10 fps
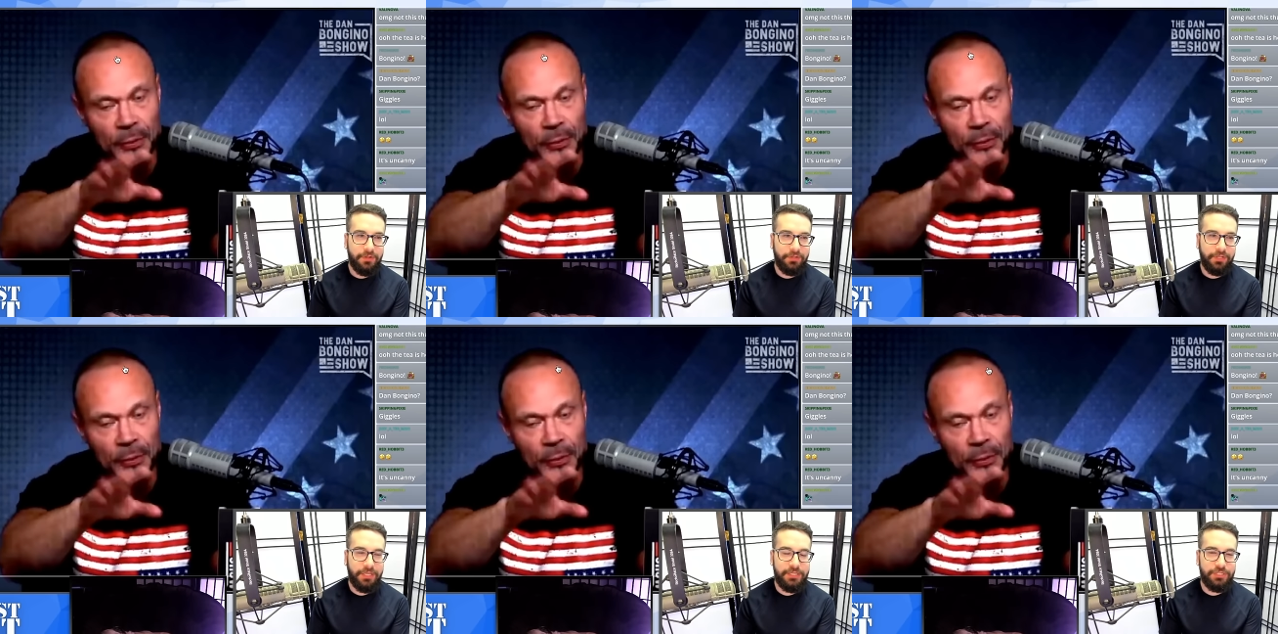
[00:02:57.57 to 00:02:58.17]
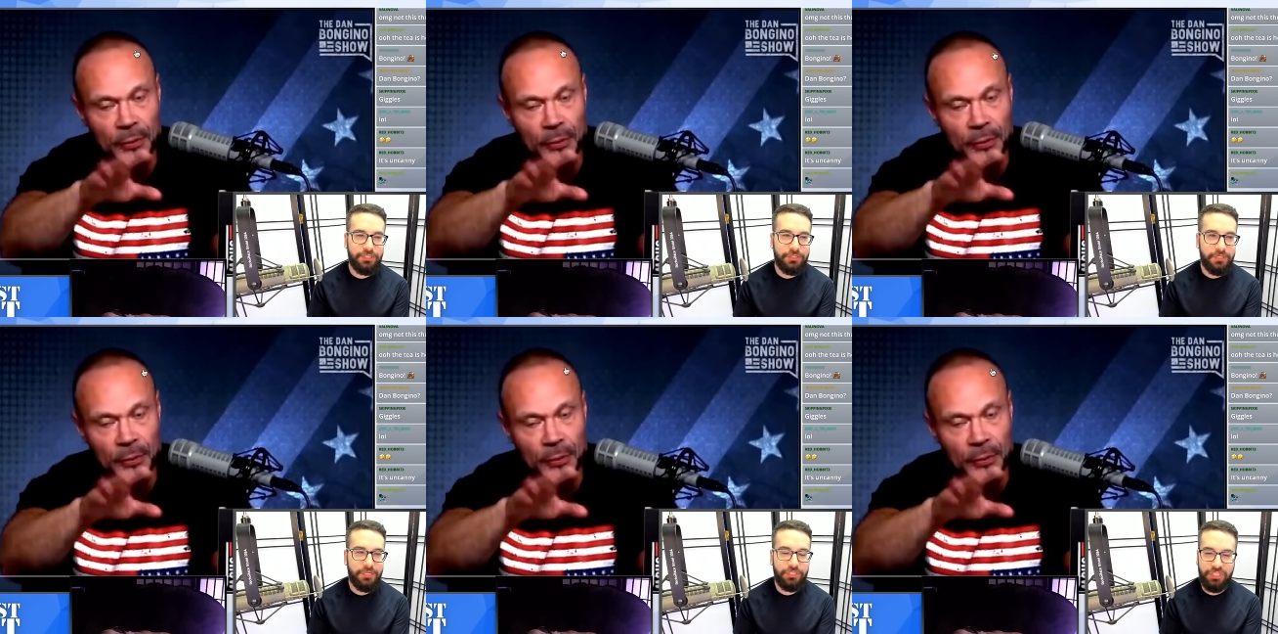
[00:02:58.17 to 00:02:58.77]
Speaker 1: Like he's
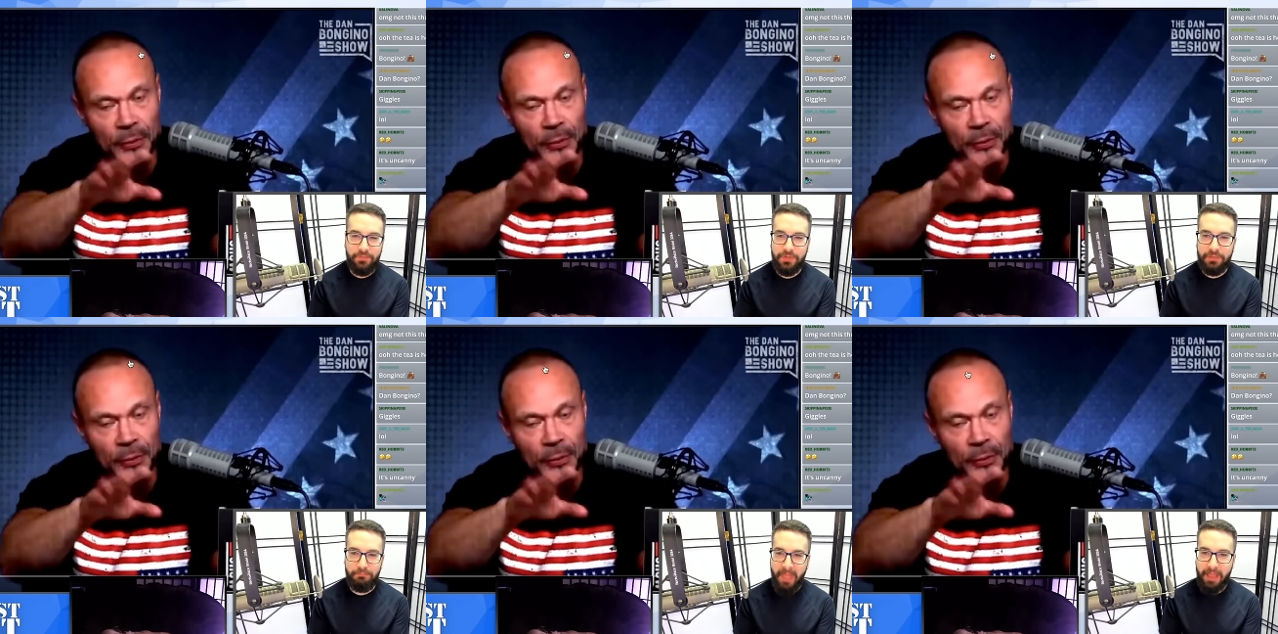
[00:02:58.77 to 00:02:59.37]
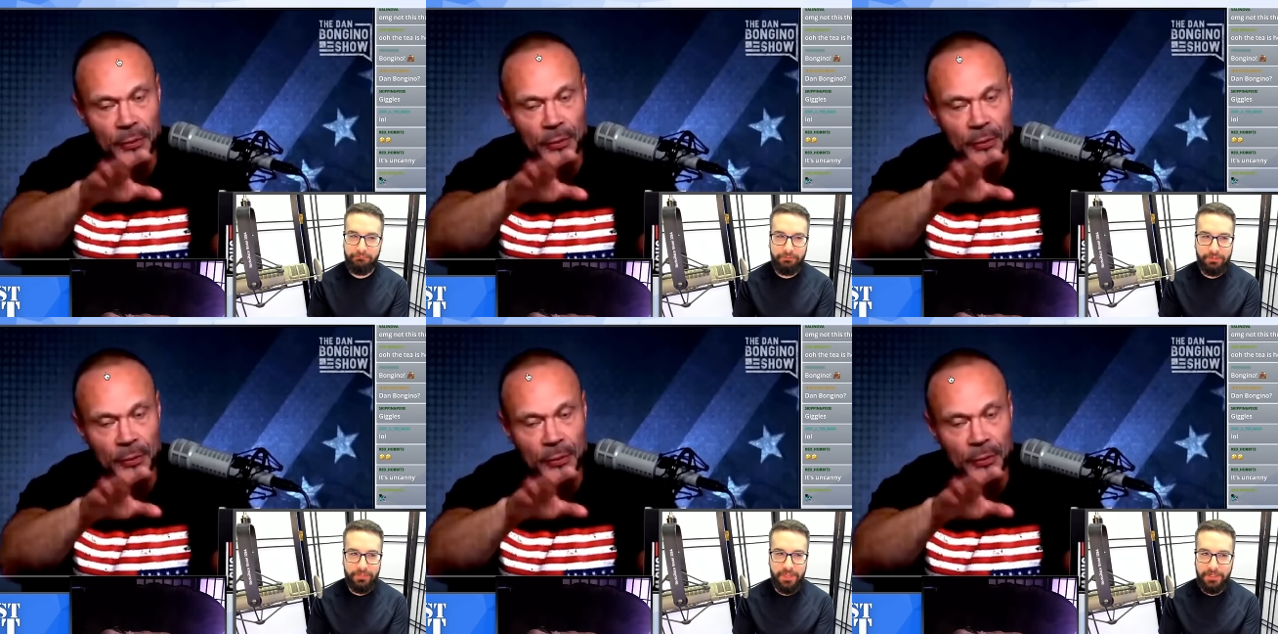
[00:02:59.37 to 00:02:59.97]
he's shaving it back further
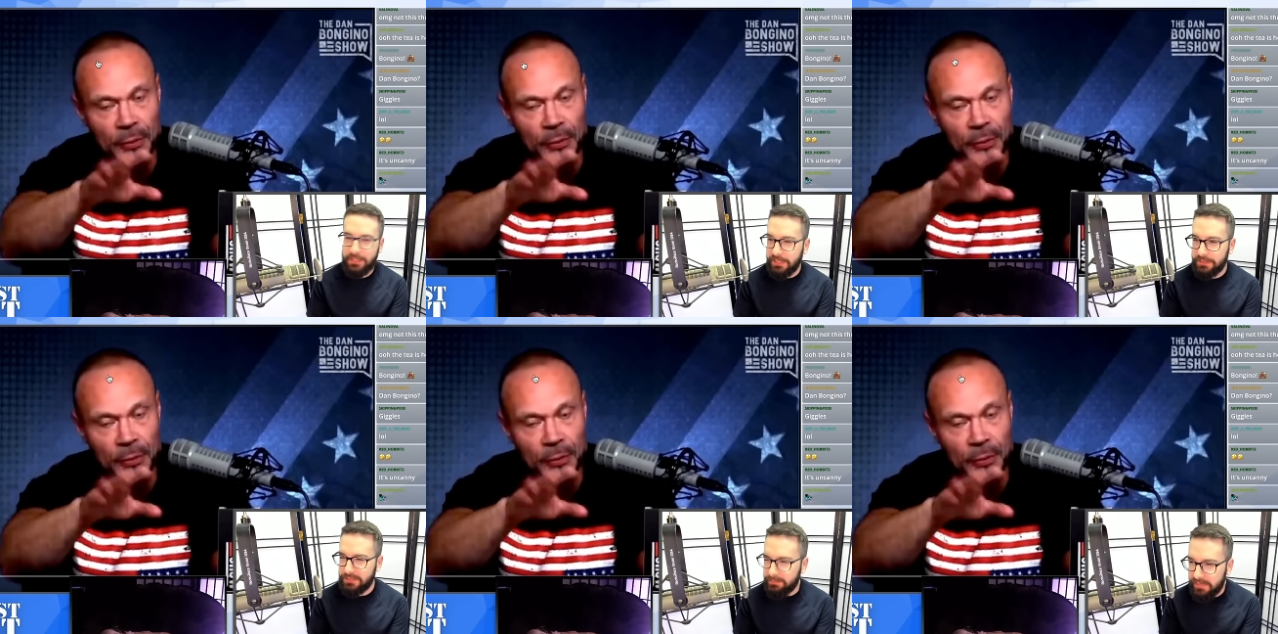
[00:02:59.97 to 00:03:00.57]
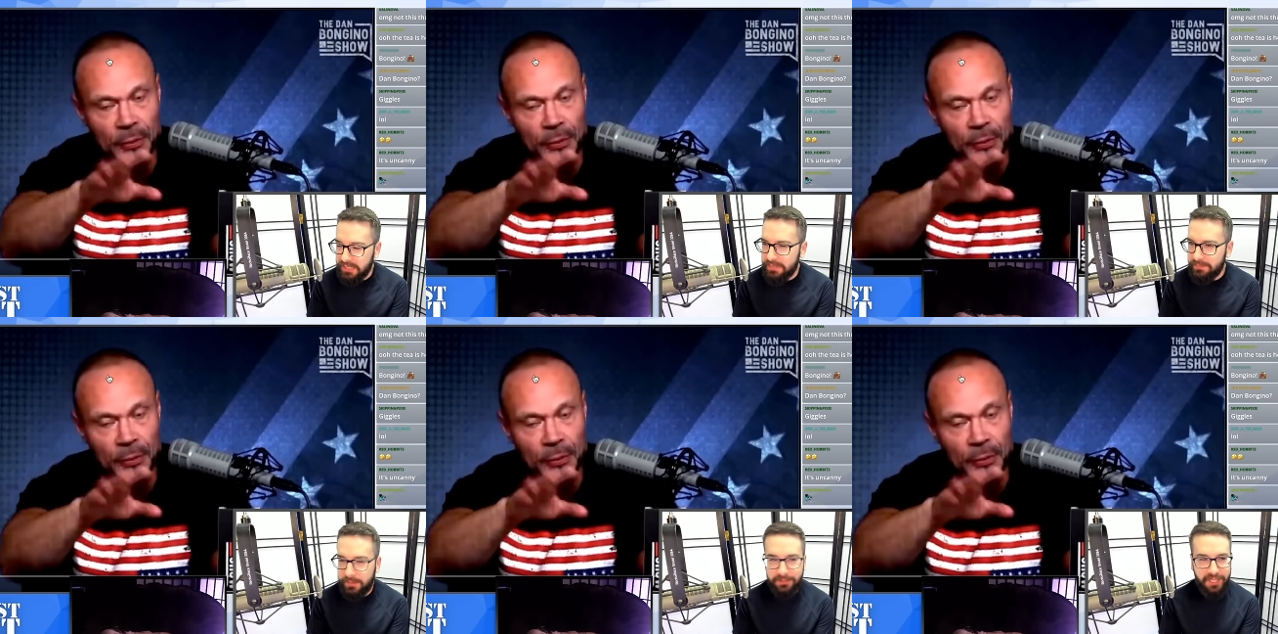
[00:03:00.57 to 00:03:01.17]
than it needs to be.
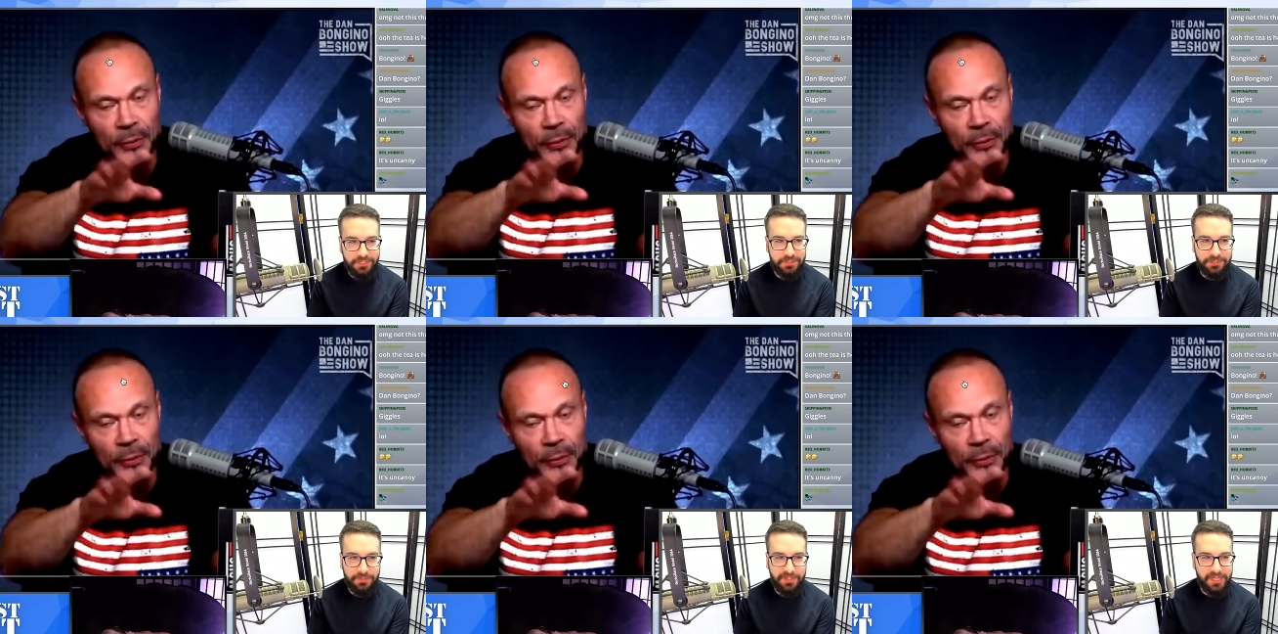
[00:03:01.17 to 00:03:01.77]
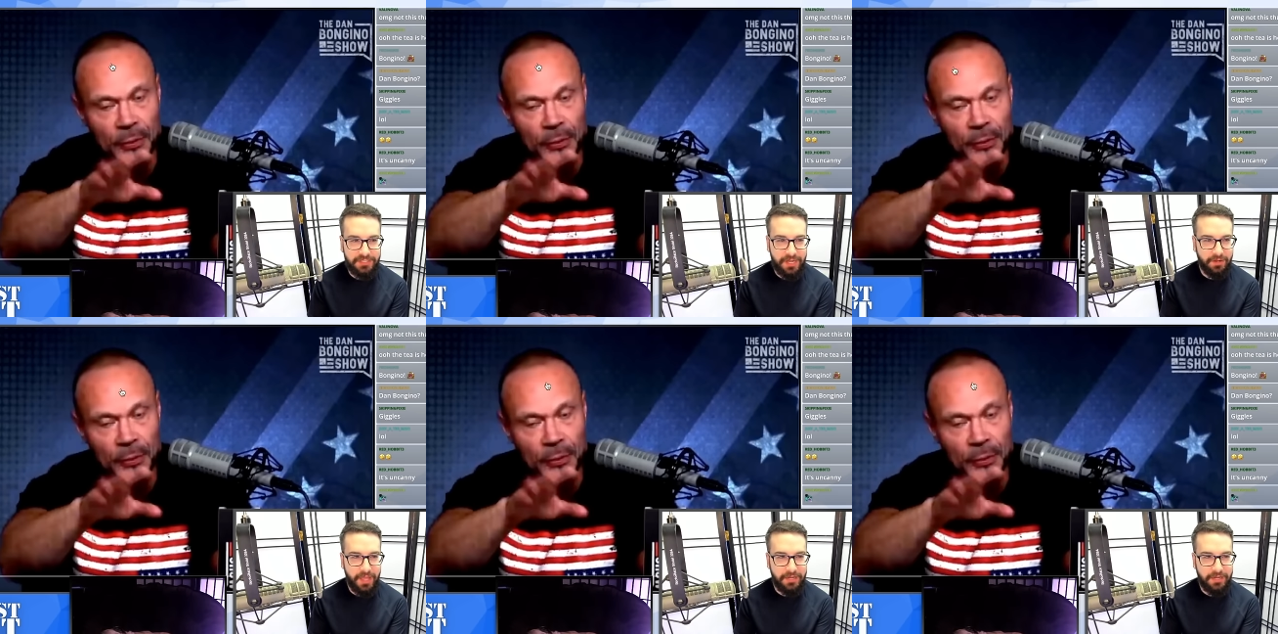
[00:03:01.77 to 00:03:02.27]
Maybe that's just the way that his hairline